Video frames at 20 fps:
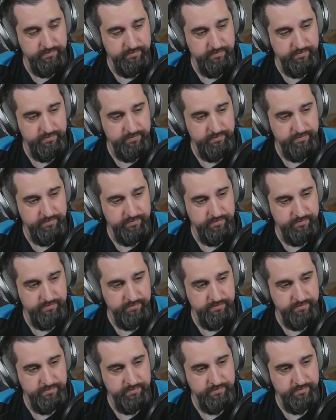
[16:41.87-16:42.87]

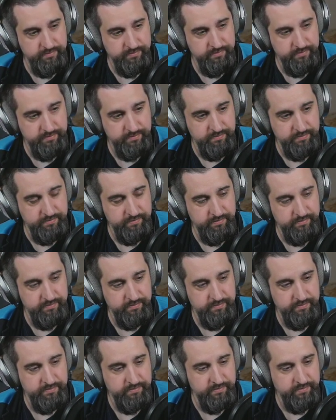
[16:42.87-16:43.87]

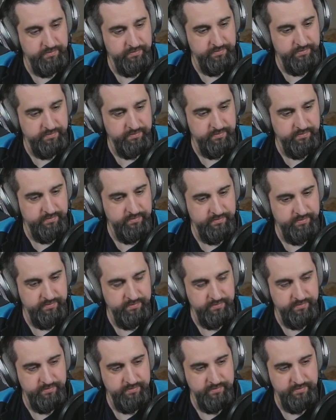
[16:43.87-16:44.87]

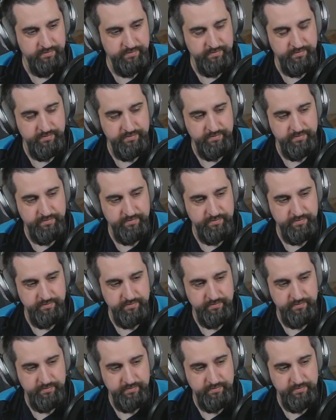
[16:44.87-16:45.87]

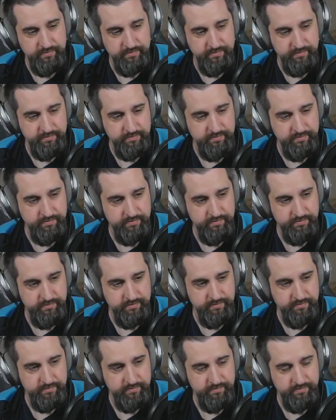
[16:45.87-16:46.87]

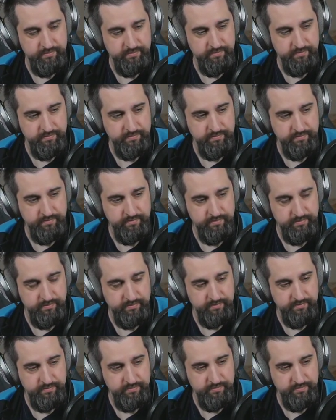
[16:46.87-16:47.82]
(not speaking)